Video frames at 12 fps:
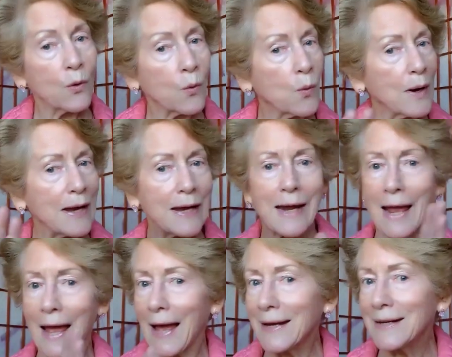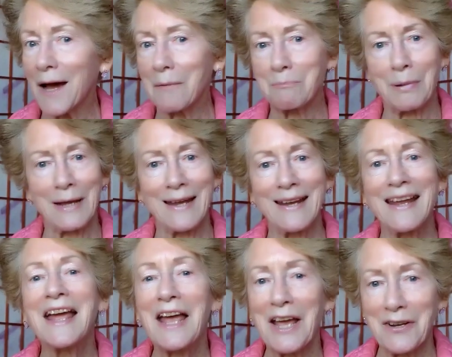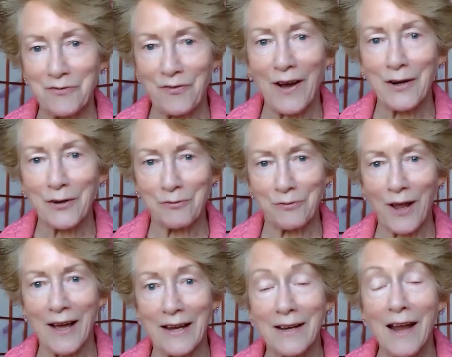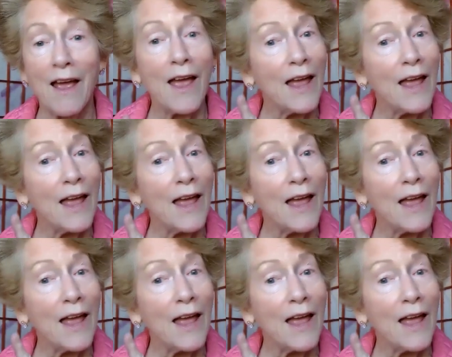we cannot be in fight or flight.